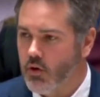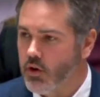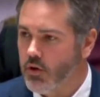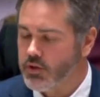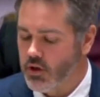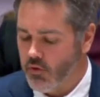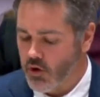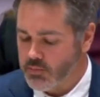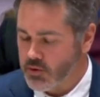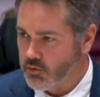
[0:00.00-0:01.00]
There are not enough
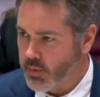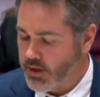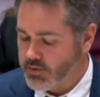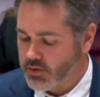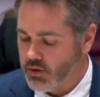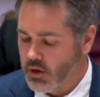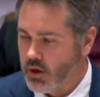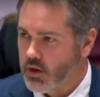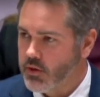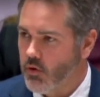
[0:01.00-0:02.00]
hospital beds,
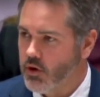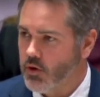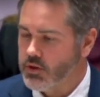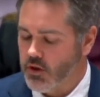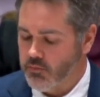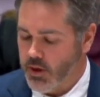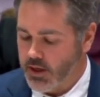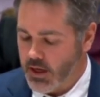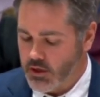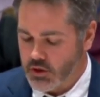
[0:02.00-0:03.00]
there are not enough
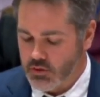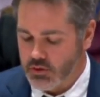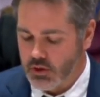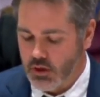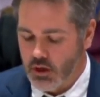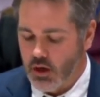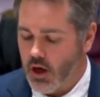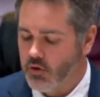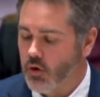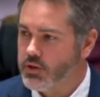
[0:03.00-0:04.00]
medications,
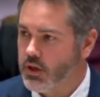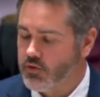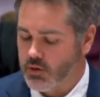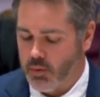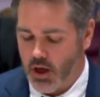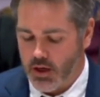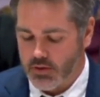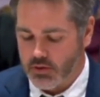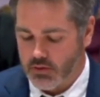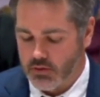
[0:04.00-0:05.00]
and not enough
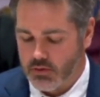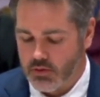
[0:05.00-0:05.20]
supplies.